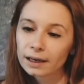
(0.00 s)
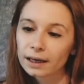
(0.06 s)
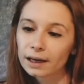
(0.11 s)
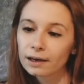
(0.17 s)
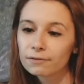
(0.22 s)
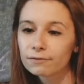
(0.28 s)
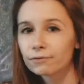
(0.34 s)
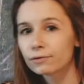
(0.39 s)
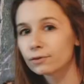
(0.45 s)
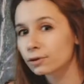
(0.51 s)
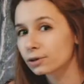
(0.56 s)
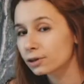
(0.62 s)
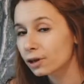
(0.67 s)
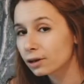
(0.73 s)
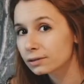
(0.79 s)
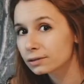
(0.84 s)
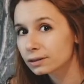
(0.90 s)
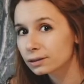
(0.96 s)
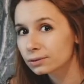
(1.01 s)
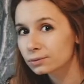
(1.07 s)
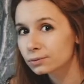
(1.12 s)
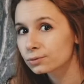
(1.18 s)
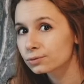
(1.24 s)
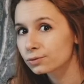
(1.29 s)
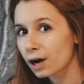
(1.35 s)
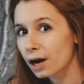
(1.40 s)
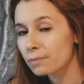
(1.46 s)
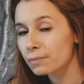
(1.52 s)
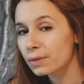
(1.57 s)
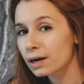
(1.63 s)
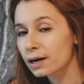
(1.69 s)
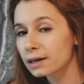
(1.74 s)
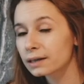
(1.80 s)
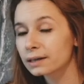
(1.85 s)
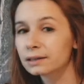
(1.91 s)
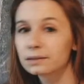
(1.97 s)
If you're not into
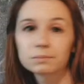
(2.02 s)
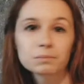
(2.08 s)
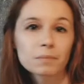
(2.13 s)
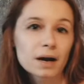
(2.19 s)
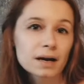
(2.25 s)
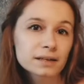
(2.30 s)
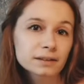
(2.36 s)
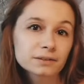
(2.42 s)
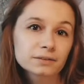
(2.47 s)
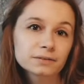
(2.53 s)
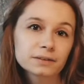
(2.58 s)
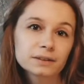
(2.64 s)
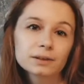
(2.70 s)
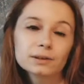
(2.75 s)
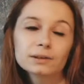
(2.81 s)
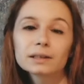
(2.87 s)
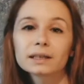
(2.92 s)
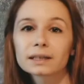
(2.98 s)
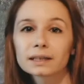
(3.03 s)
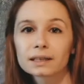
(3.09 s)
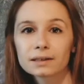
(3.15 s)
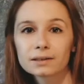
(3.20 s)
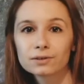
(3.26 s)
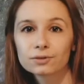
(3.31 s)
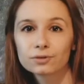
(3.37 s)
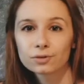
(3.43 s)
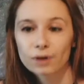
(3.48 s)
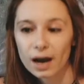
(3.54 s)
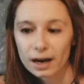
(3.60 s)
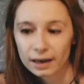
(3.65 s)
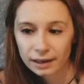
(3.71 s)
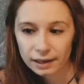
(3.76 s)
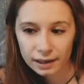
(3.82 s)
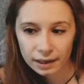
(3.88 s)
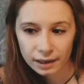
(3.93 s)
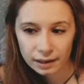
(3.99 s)
drama, it might feel like it's
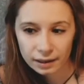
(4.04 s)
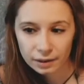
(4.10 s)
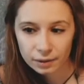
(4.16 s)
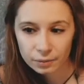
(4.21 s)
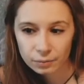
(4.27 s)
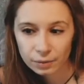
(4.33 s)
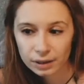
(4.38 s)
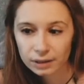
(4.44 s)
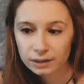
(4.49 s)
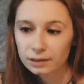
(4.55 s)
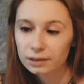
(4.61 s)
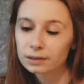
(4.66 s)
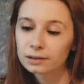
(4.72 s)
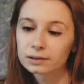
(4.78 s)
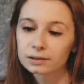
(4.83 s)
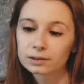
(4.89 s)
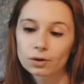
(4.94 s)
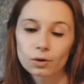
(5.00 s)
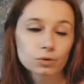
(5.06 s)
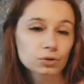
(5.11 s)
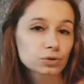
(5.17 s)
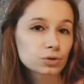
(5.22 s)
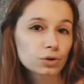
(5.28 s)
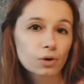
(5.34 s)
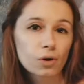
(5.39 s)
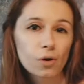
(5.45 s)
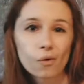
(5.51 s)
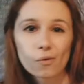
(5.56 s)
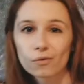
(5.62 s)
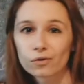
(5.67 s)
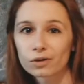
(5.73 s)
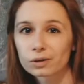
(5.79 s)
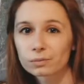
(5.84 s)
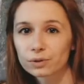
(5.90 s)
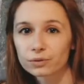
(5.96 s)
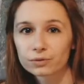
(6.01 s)
dragging, but it's also
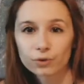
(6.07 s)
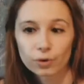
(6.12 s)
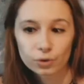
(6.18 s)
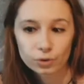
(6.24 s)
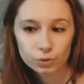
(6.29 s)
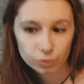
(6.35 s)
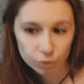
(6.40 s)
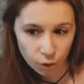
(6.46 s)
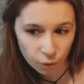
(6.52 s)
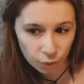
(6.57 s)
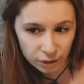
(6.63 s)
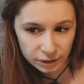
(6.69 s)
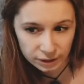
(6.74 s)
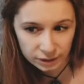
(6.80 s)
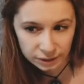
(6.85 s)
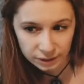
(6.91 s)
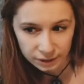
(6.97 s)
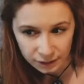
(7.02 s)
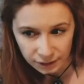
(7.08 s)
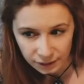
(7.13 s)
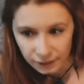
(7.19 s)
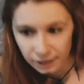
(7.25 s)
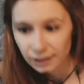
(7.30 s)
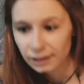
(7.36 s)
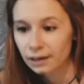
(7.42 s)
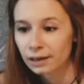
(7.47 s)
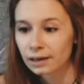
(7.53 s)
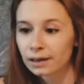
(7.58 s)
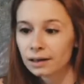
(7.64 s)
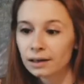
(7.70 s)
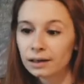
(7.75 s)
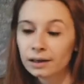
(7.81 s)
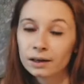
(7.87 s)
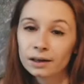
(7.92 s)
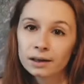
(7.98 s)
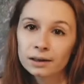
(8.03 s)
over before you know it.
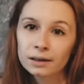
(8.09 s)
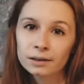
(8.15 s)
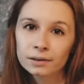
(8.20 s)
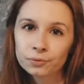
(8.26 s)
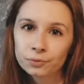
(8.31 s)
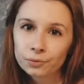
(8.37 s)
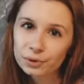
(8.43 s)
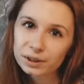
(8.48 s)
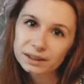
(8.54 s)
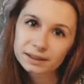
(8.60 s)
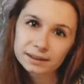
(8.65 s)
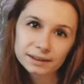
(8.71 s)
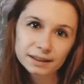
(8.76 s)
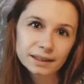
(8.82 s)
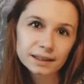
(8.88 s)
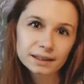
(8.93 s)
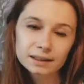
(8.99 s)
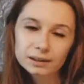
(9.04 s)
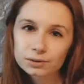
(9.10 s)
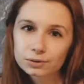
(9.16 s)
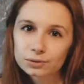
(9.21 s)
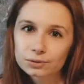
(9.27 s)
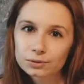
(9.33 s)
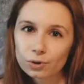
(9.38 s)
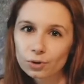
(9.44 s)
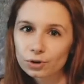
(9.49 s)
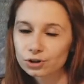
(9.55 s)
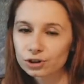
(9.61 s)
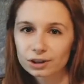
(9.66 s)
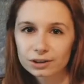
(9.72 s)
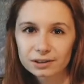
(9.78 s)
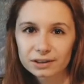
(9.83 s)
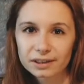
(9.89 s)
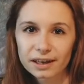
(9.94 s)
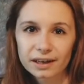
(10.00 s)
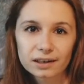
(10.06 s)
We see that
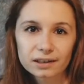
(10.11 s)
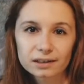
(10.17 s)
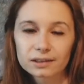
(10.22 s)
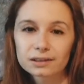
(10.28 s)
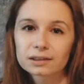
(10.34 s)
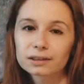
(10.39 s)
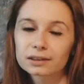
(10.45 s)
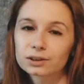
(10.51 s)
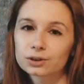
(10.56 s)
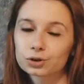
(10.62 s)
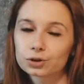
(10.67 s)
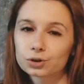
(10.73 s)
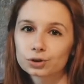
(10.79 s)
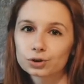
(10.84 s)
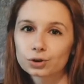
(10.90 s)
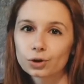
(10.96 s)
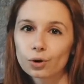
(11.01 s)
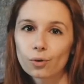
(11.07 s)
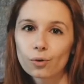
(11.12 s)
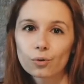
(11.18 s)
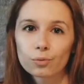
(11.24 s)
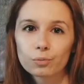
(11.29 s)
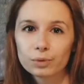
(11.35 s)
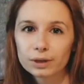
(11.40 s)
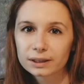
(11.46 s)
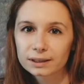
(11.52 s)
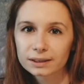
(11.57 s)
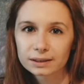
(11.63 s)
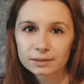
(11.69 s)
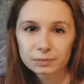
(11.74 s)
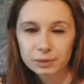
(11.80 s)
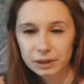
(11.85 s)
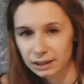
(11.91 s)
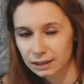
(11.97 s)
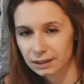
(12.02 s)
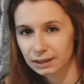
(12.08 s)
tortured characters show bits and
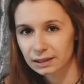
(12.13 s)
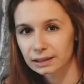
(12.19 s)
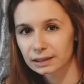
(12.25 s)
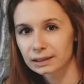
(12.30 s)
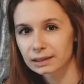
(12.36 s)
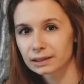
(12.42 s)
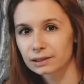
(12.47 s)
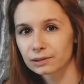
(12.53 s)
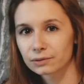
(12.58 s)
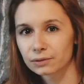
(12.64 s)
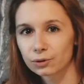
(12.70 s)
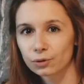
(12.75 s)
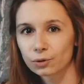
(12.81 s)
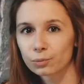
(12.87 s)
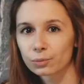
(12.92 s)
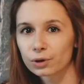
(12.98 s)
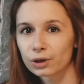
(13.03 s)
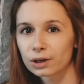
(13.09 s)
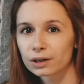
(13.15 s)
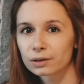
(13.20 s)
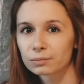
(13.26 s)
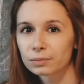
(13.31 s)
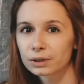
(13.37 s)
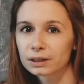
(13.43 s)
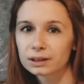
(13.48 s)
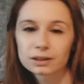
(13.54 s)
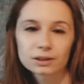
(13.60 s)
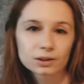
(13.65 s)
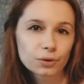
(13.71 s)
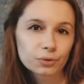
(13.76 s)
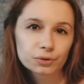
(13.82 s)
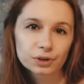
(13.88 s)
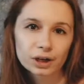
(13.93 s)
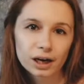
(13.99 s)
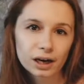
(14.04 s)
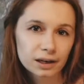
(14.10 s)
pieces of humor, but it's
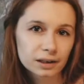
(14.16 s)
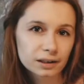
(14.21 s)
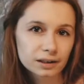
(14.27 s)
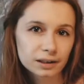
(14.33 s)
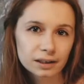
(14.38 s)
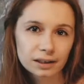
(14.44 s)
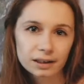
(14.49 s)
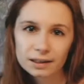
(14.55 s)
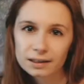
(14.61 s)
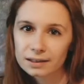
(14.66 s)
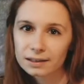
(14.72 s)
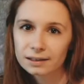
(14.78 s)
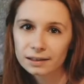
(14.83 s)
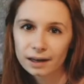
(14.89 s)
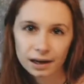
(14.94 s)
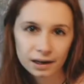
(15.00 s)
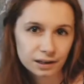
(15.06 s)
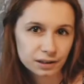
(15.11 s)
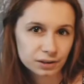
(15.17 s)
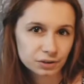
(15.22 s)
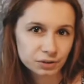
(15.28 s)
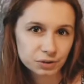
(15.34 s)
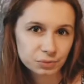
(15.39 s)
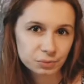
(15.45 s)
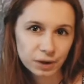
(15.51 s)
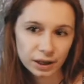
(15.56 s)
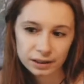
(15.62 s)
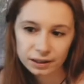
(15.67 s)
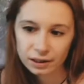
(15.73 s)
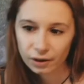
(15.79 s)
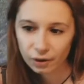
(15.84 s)
all dark and it's darkened by the